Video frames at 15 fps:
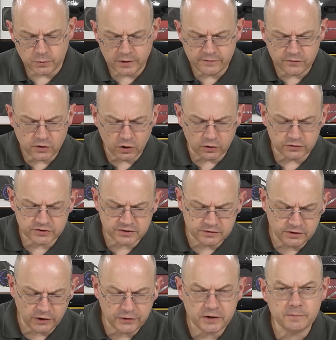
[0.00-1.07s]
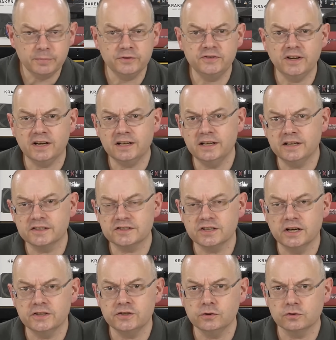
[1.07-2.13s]
we've got nothing particularly
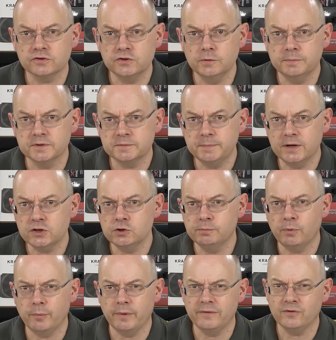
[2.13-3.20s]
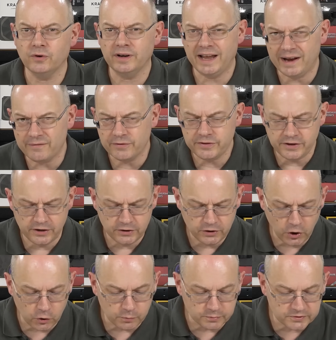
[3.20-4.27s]
exciting or super special, but we've got everything you'd
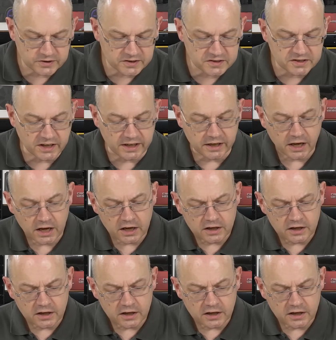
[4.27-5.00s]
hope to see.